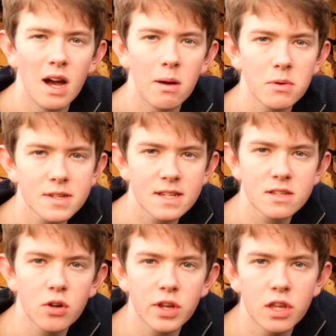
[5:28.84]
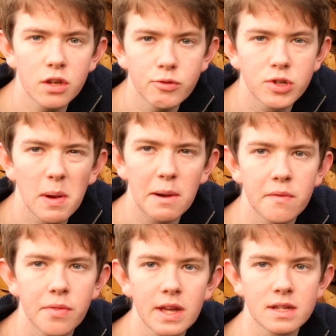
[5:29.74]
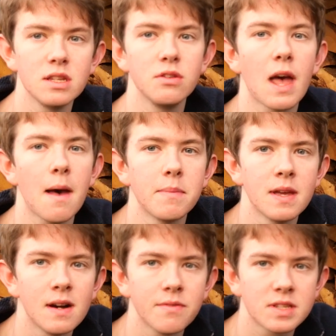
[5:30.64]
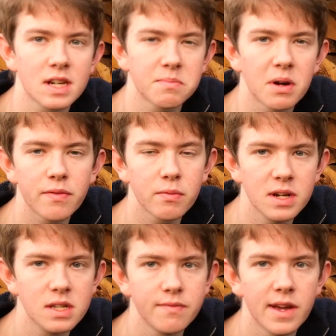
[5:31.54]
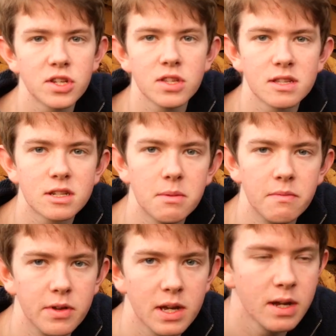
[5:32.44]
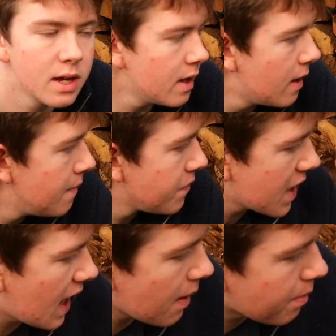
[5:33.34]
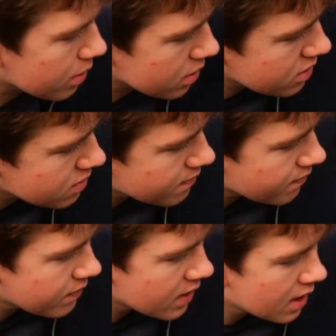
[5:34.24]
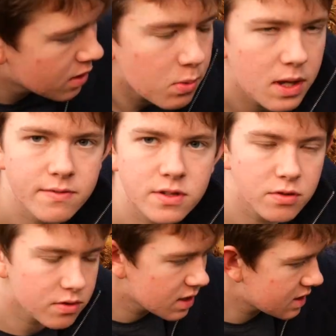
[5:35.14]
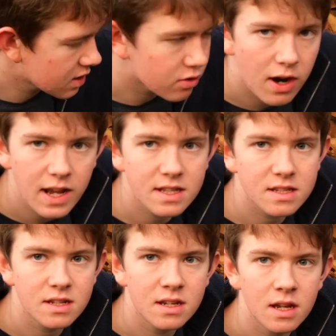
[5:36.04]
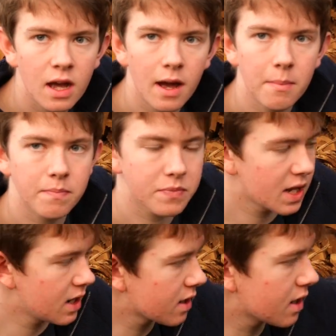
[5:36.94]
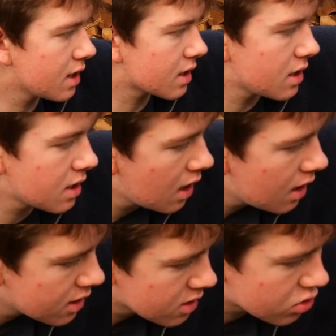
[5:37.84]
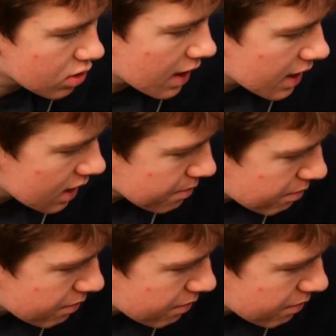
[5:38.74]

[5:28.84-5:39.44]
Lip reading: And whilst there's not a huge amount of things that you can be harvesting apart from winter veg at this time of year, apples, we have stored these in crates in our garden to try and help